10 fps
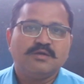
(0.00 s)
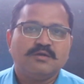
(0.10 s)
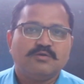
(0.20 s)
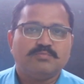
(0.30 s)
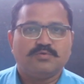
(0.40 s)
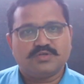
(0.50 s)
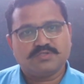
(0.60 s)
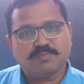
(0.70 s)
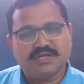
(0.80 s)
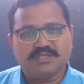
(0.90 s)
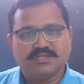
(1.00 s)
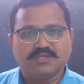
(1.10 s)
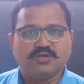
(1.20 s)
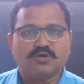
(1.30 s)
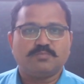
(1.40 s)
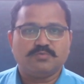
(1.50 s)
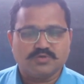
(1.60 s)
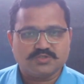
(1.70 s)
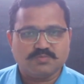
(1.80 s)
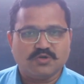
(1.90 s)
porous partition or porous
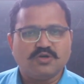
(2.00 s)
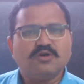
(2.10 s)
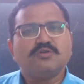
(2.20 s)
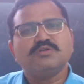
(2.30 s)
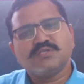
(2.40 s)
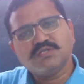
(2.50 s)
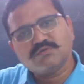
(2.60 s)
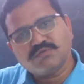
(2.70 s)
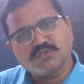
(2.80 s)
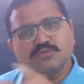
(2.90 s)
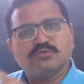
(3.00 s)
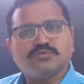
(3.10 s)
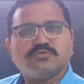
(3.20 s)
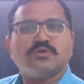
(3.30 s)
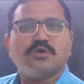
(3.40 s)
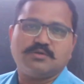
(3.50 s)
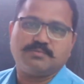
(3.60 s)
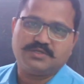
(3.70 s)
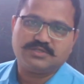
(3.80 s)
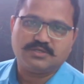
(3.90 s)
spot or even through salt bridge
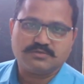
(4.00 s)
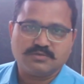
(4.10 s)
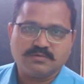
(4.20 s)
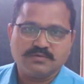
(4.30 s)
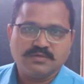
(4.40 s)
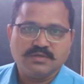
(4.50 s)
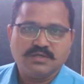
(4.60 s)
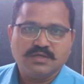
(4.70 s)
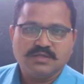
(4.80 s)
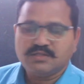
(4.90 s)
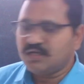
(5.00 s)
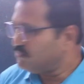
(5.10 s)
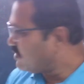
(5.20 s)
also. That's why